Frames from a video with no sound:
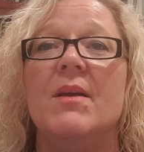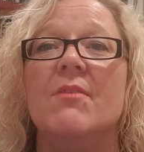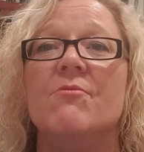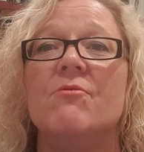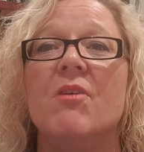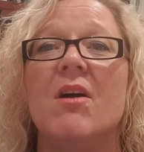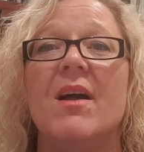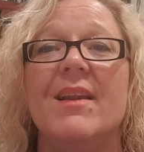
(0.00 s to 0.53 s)

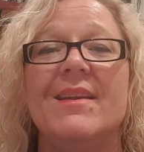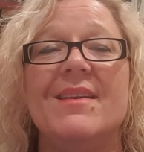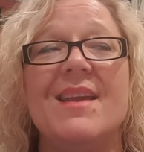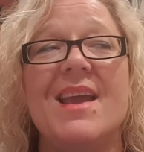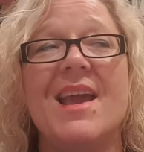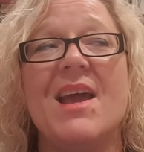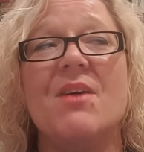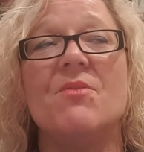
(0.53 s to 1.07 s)
right
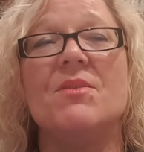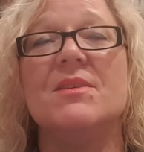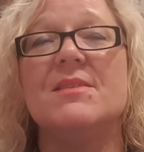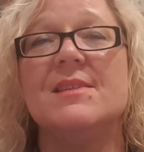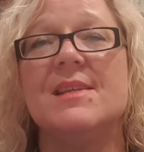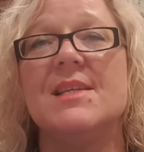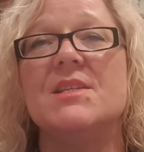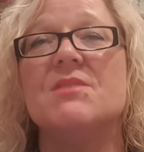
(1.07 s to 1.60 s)
now
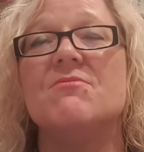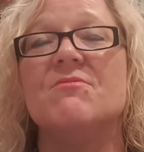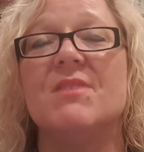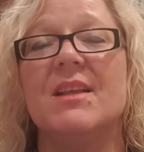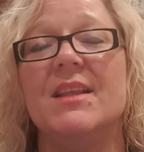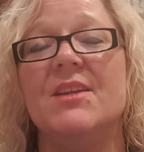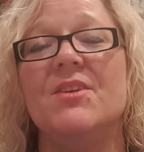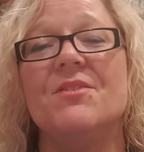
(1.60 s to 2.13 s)
is
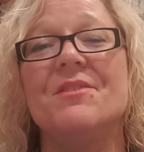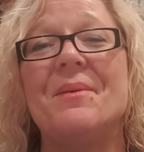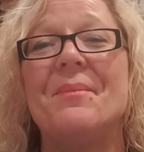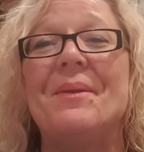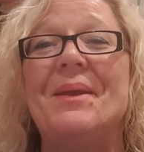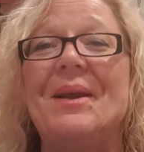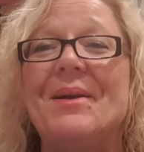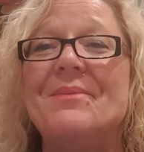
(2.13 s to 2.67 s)
really not
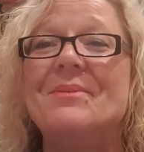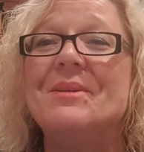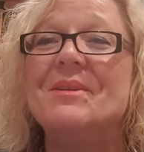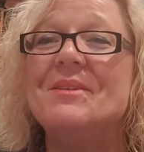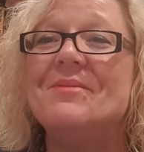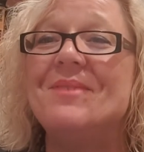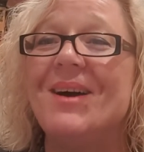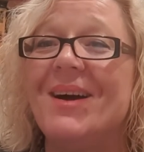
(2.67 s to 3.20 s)
something I would
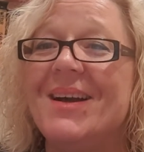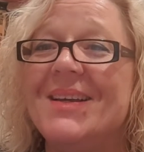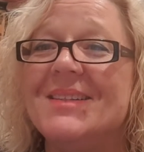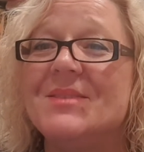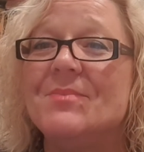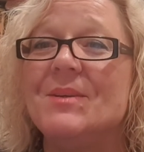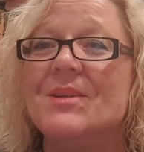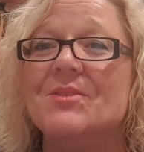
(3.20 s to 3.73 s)

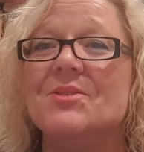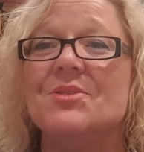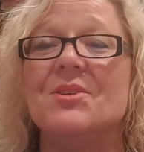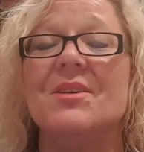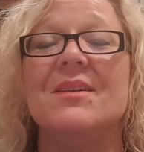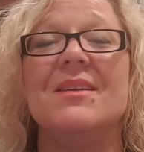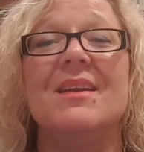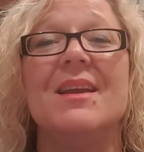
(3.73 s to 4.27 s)
advise, because you're
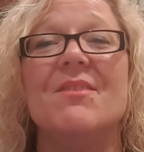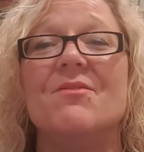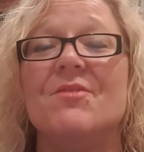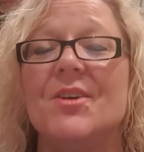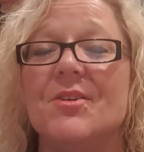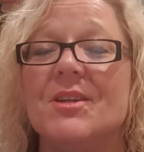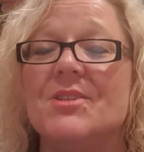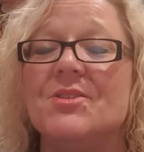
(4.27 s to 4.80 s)
going to get
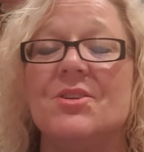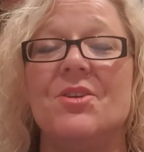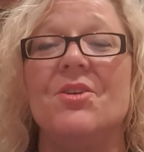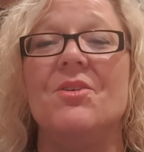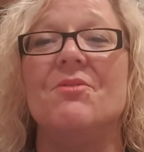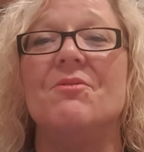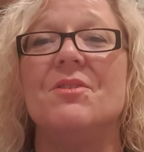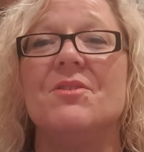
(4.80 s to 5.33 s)
very
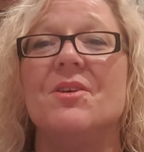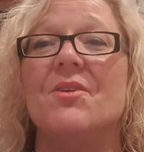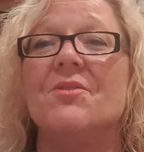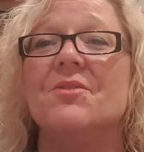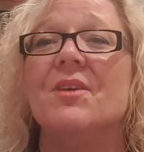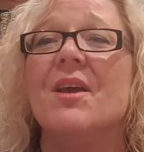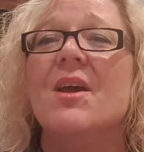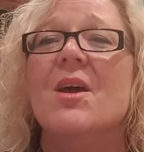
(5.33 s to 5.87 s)
skewed results.